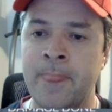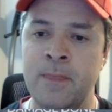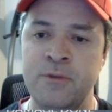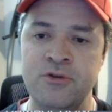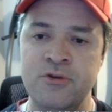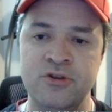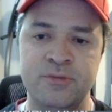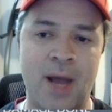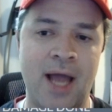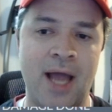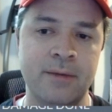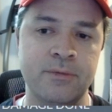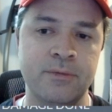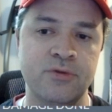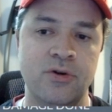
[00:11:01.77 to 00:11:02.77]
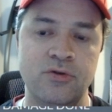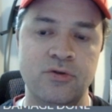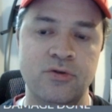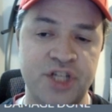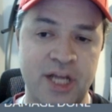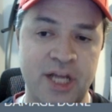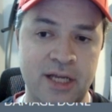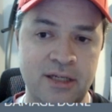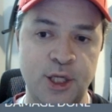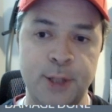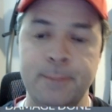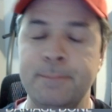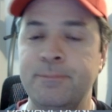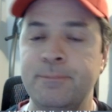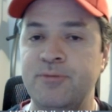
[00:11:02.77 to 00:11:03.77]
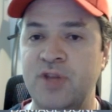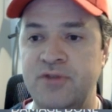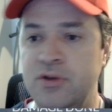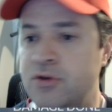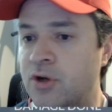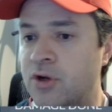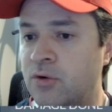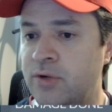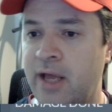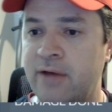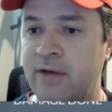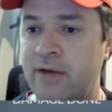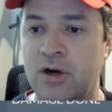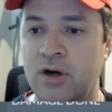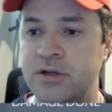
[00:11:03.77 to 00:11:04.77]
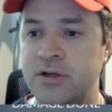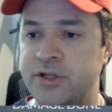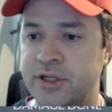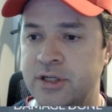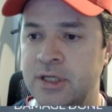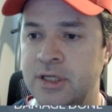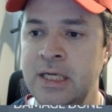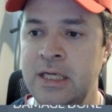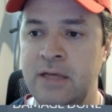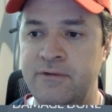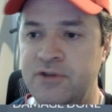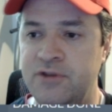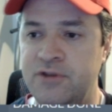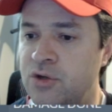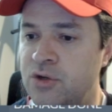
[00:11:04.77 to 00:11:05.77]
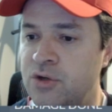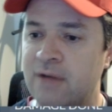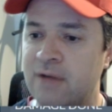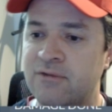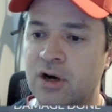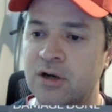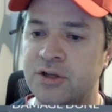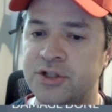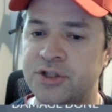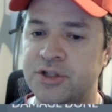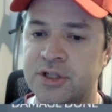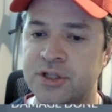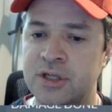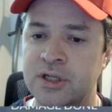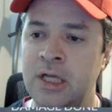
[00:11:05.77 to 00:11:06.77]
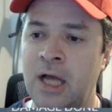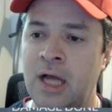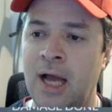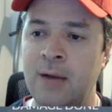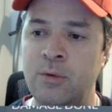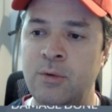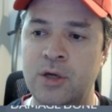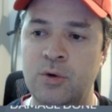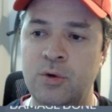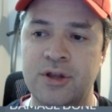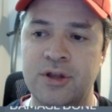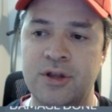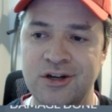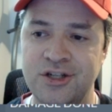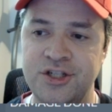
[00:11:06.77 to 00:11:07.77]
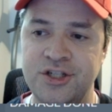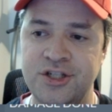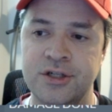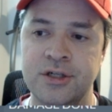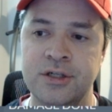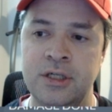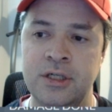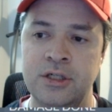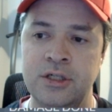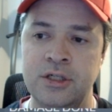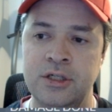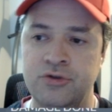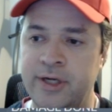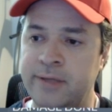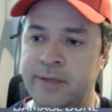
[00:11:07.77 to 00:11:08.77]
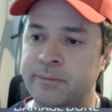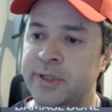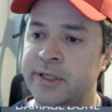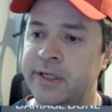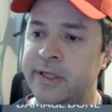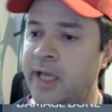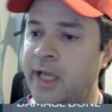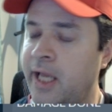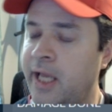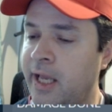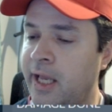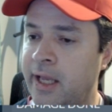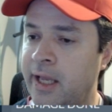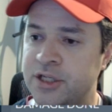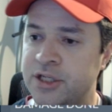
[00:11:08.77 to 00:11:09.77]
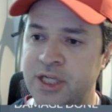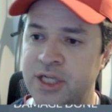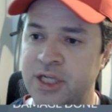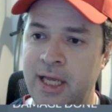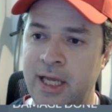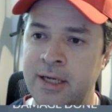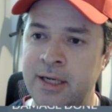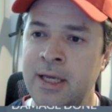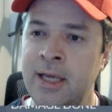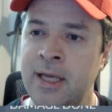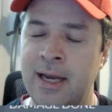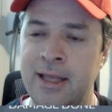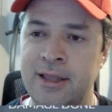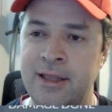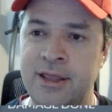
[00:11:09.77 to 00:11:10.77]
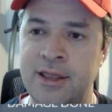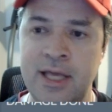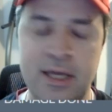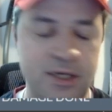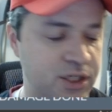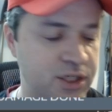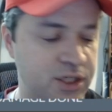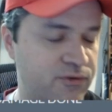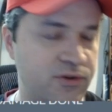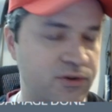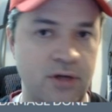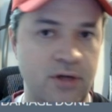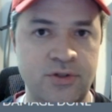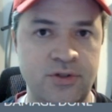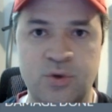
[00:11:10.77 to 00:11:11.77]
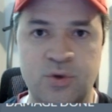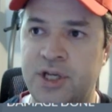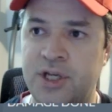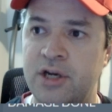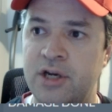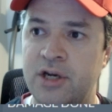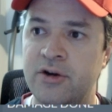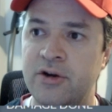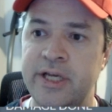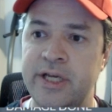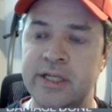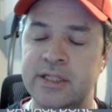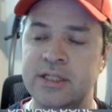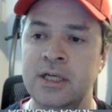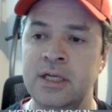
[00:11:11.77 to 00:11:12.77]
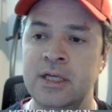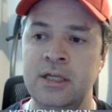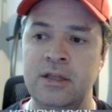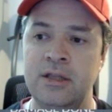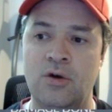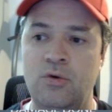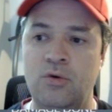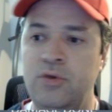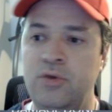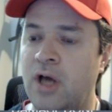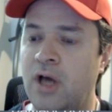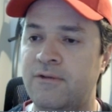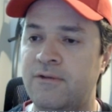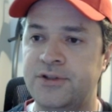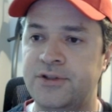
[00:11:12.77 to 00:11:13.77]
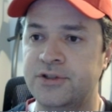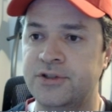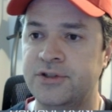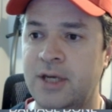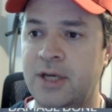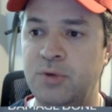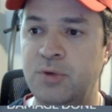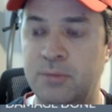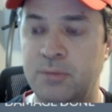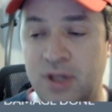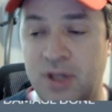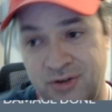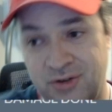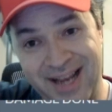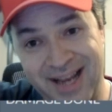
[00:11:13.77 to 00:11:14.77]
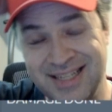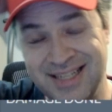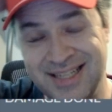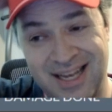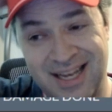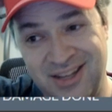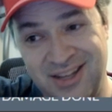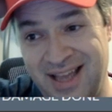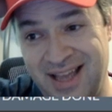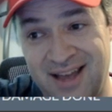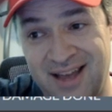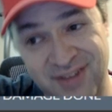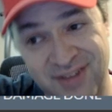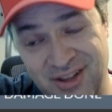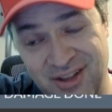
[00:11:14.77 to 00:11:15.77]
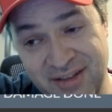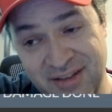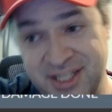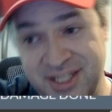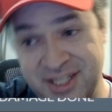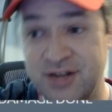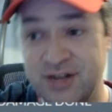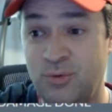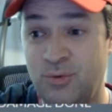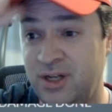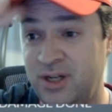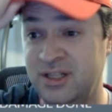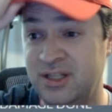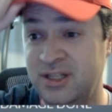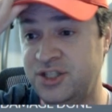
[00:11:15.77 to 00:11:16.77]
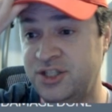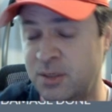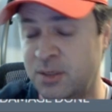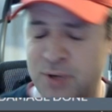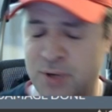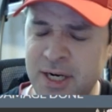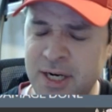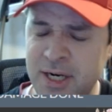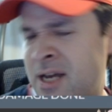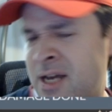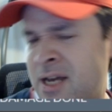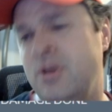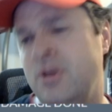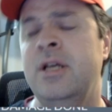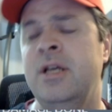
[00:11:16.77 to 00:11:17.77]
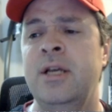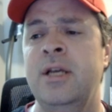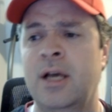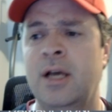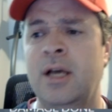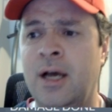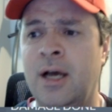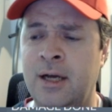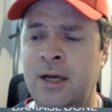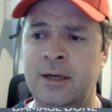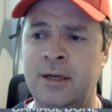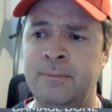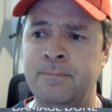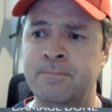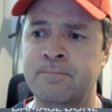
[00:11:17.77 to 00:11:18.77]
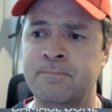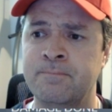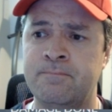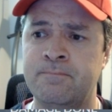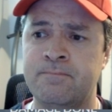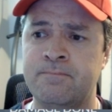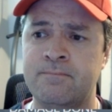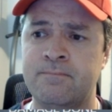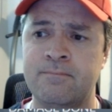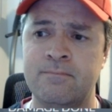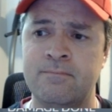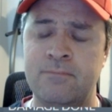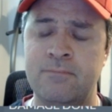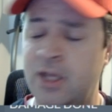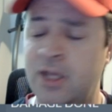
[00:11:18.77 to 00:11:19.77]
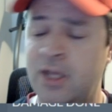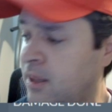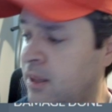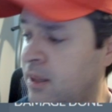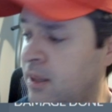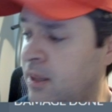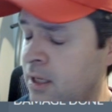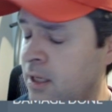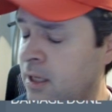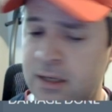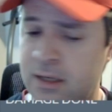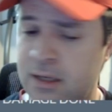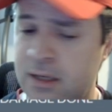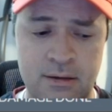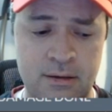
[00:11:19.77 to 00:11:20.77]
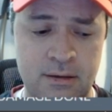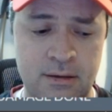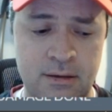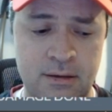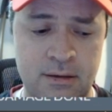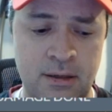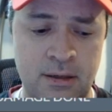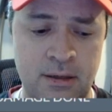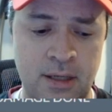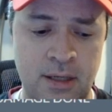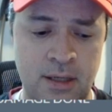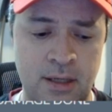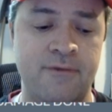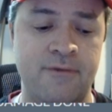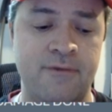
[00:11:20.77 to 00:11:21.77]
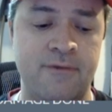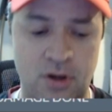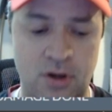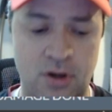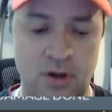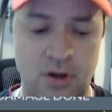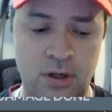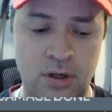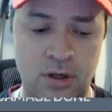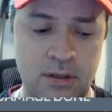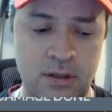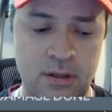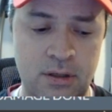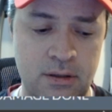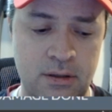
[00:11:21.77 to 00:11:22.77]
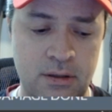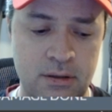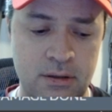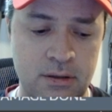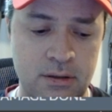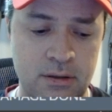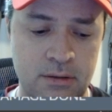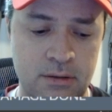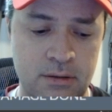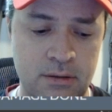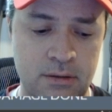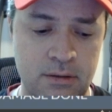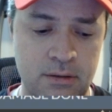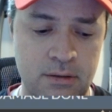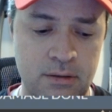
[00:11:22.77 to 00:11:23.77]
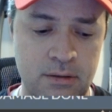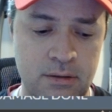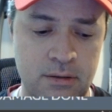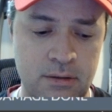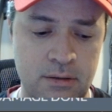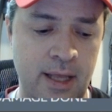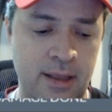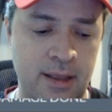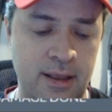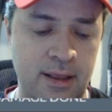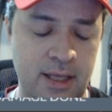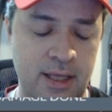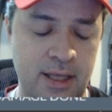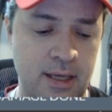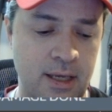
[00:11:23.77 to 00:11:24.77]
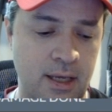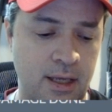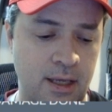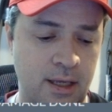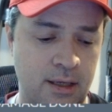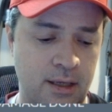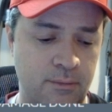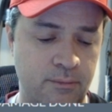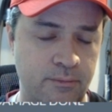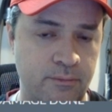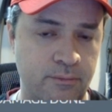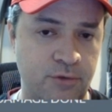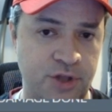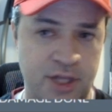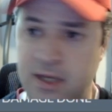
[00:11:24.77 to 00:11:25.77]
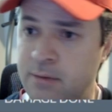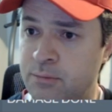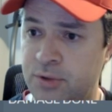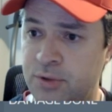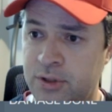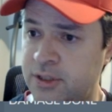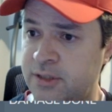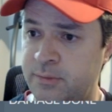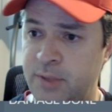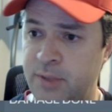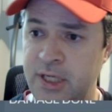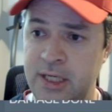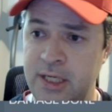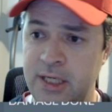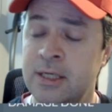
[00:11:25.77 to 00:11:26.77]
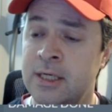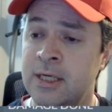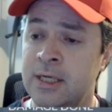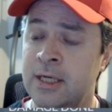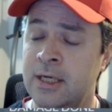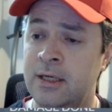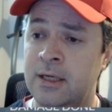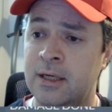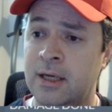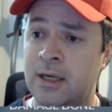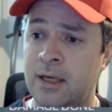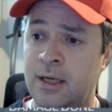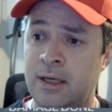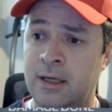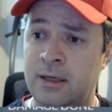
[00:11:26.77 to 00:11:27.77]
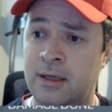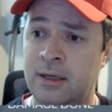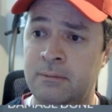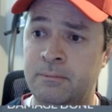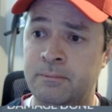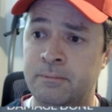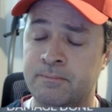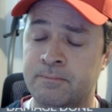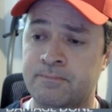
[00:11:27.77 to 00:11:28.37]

use Pike, Moreau, Chen. If you don't have Archer, if you do have Archer, I would go with Archer, Trip, and Chen. And I think just for those who are curious, the only officers I put below deck, because I only have a tier 1 ship right now. I think I have the hull plating and the impulse speed. And